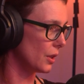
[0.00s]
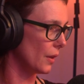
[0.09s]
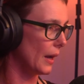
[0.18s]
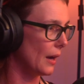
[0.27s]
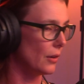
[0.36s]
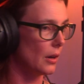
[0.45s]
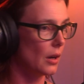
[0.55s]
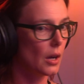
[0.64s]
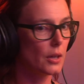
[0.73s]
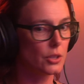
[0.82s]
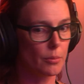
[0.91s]
So they have a
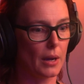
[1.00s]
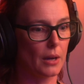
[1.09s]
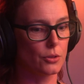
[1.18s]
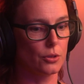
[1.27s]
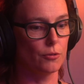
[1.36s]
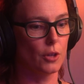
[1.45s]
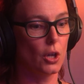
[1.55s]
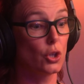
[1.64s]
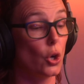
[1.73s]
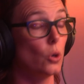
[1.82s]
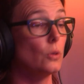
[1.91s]
large amount of
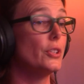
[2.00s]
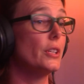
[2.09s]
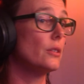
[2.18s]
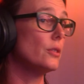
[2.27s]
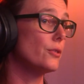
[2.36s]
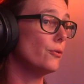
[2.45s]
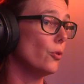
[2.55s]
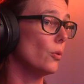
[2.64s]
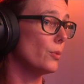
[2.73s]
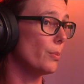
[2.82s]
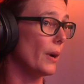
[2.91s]
calderas
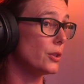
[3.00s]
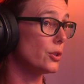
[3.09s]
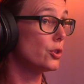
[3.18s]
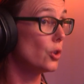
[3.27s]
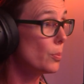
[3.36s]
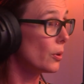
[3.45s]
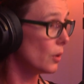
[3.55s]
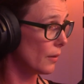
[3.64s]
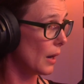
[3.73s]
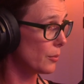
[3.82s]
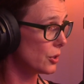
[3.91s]
formed by super
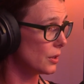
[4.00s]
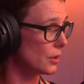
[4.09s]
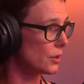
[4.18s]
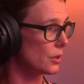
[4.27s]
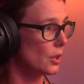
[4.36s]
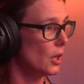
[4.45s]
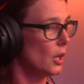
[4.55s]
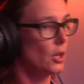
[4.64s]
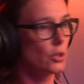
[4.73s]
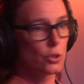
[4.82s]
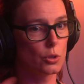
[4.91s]
eruptions,
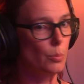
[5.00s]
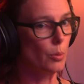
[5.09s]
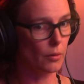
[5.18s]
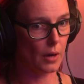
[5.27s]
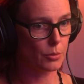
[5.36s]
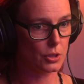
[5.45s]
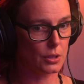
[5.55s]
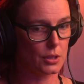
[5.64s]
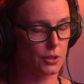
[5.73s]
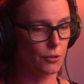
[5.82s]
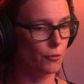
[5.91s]
and super
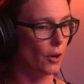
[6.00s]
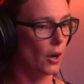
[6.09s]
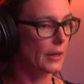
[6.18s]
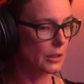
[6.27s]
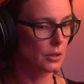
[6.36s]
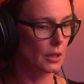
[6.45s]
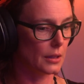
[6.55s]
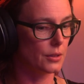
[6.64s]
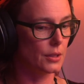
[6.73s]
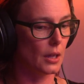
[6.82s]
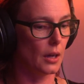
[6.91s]
eruptions are defined as